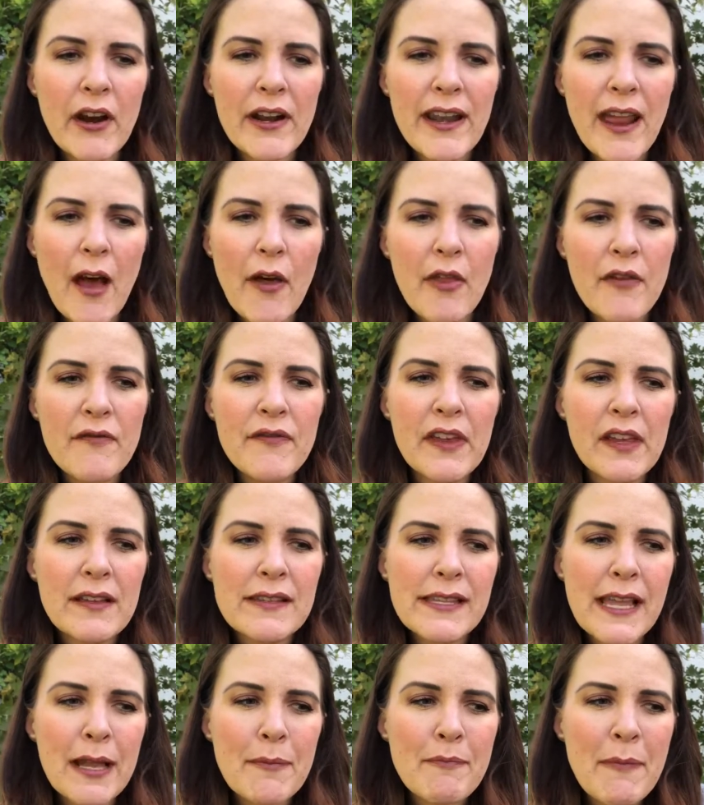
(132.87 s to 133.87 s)
right now that
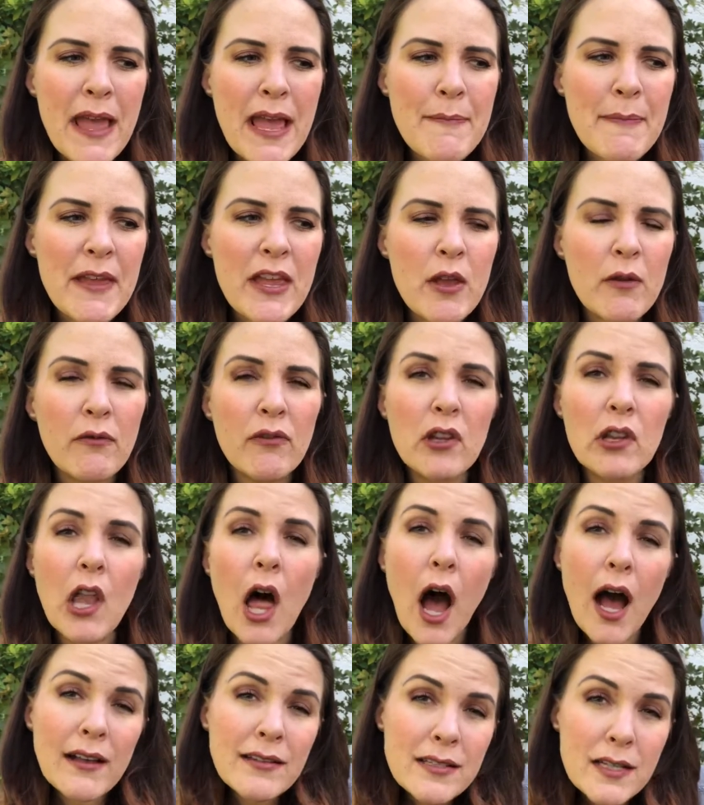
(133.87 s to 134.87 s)
feels like maybe you've
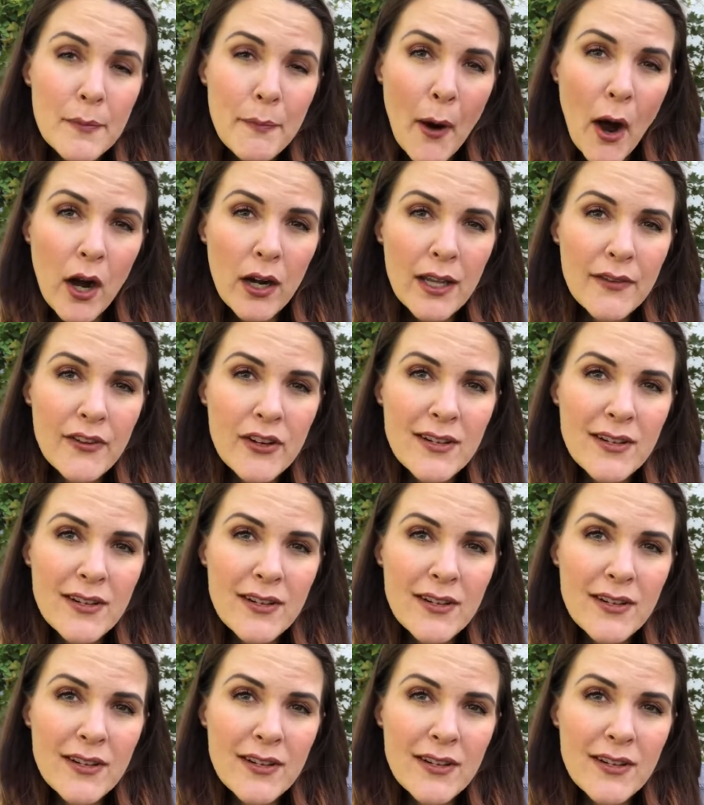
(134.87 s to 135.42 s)
lost a part of